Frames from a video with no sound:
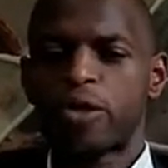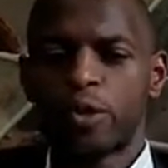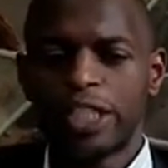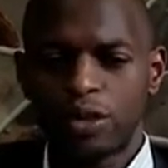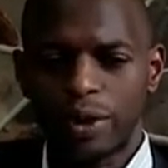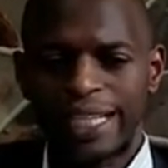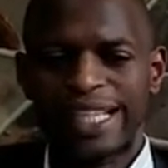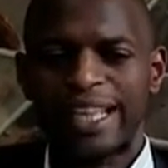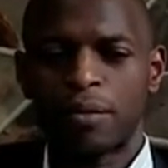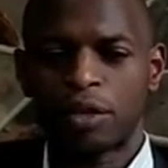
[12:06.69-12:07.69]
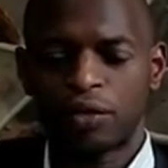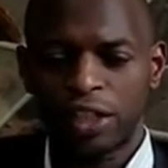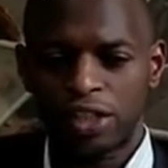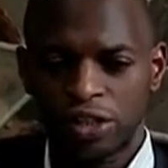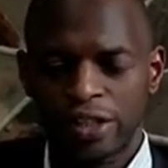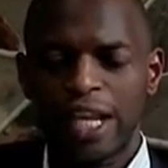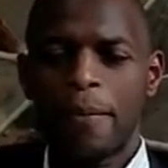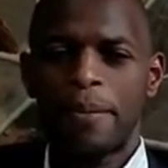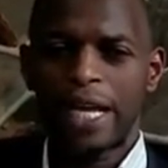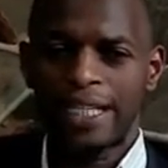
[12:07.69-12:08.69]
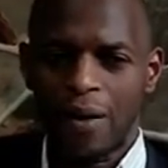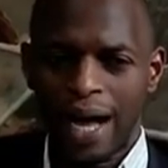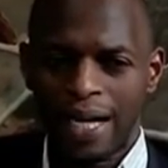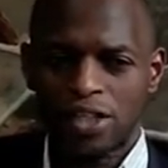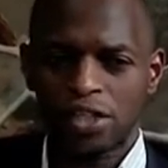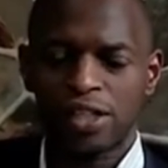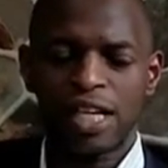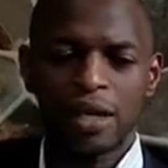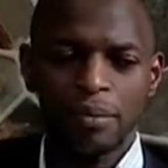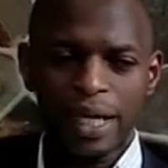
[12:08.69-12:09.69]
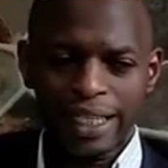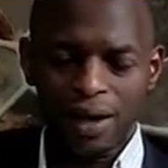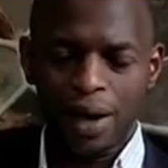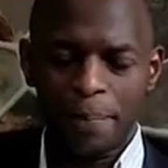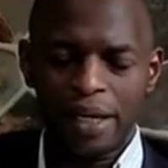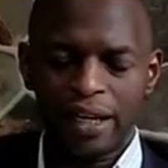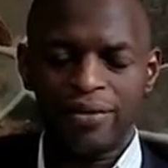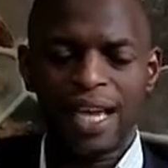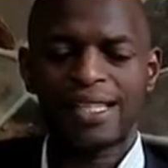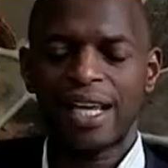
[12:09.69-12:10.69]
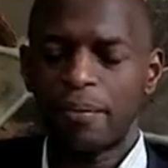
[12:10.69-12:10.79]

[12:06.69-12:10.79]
So we need to understand the motivations behind our actions, behind our behaviors,